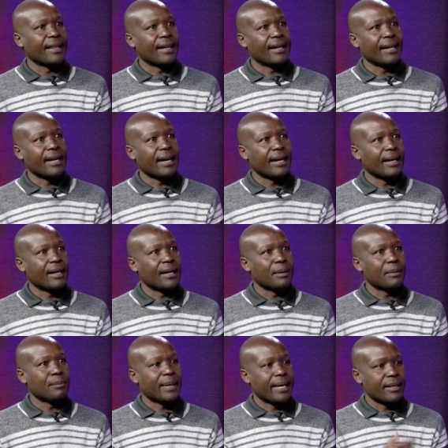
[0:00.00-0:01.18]
And then
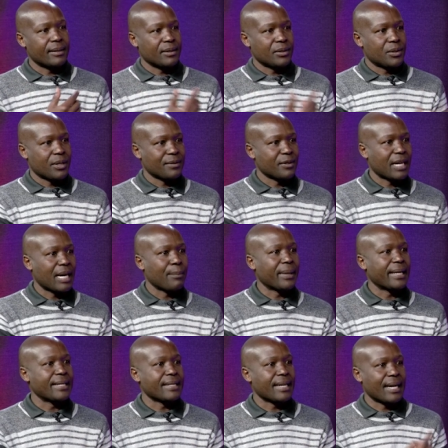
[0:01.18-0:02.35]
uh, my travel
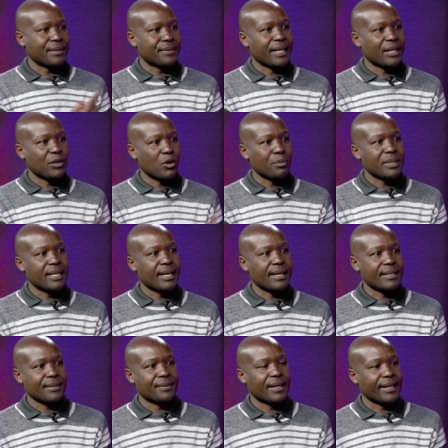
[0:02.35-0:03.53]
company is African Homestay
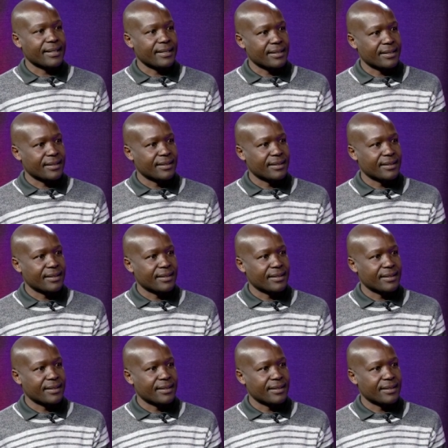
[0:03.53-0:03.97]
and Safaris.